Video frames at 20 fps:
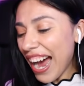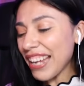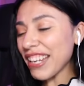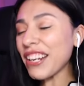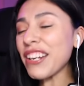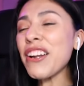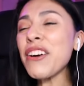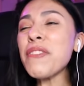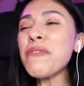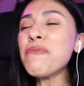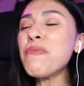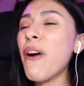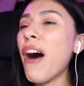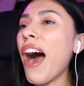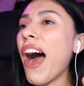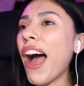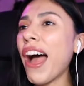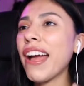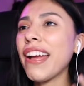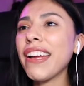I don't know
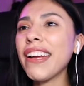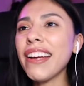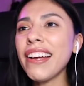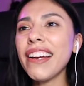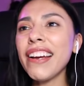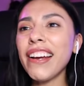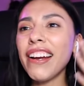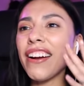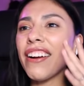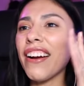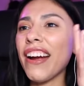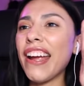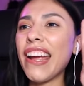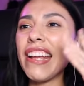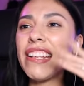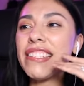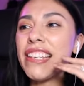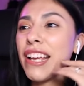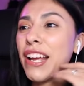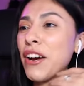why. All right,
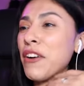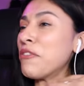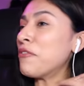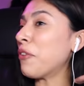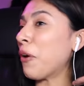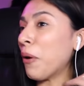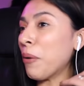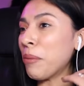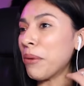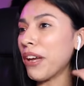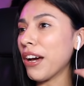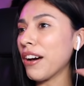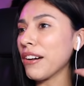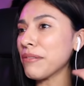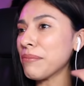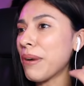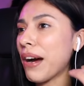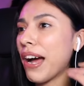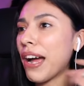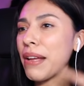it's like a phobia
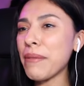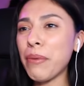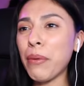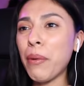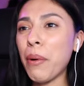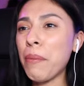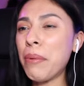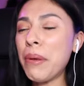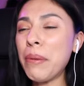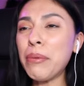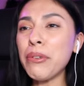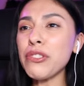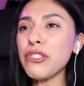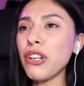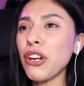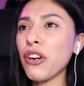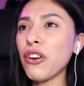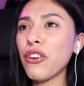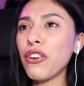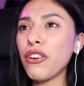of mine, but when people
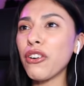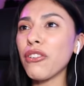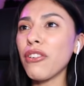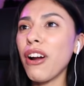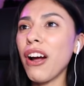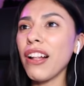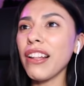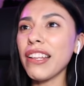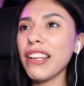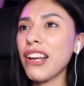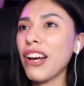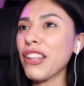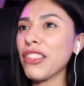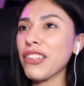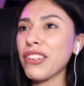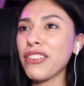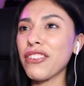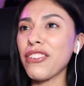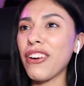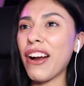start crawling on
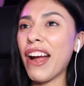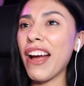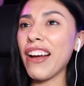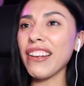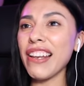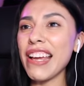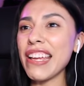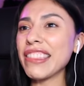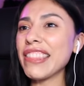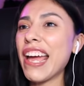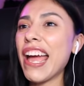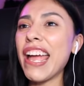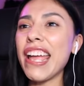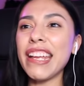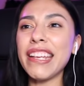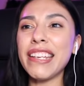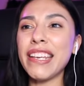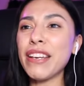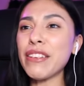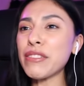the ground like that,
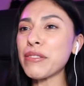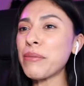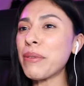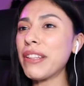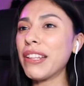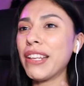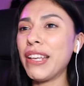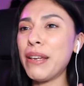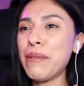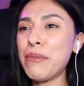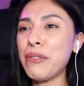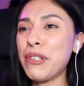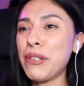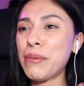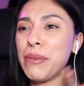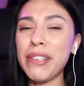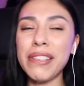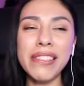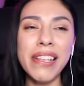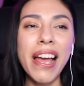it gives me the heebie
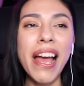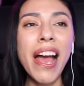jeebies.